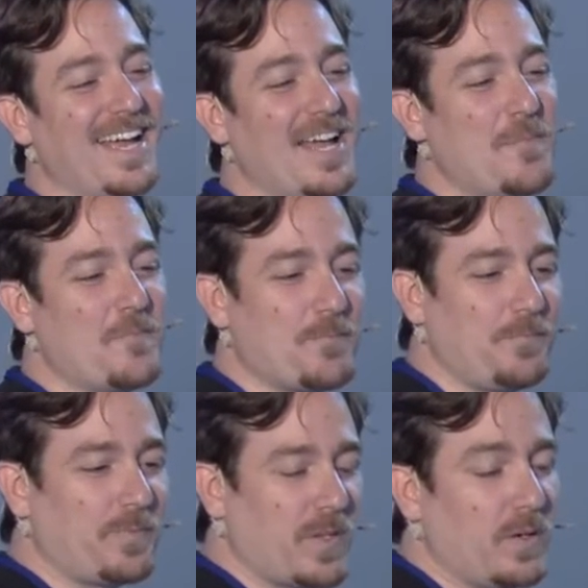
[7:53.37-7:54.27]
um,
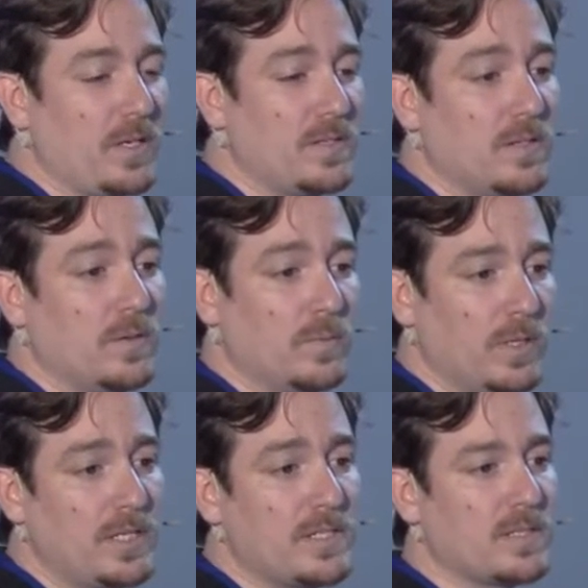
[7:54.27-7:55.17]
okay, so
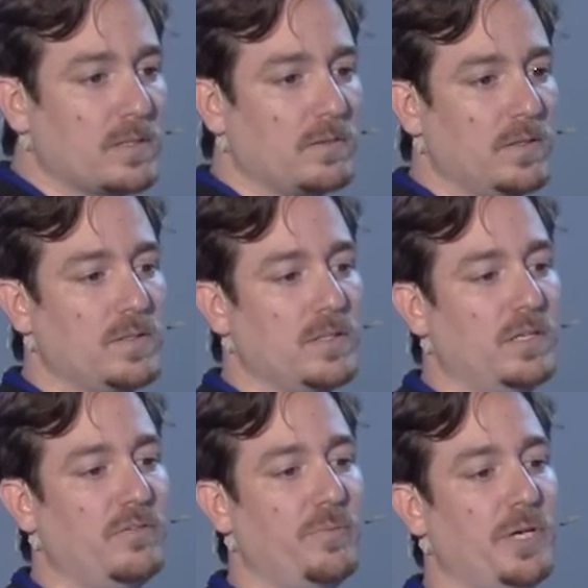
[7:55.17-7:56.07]
let's use
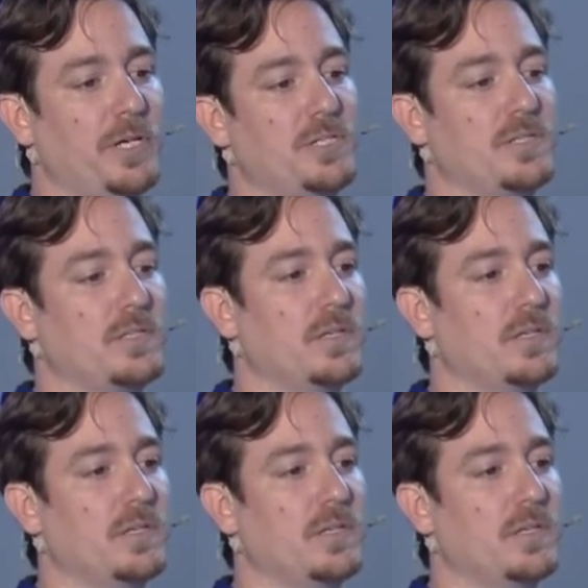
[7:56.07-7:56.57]
native packages.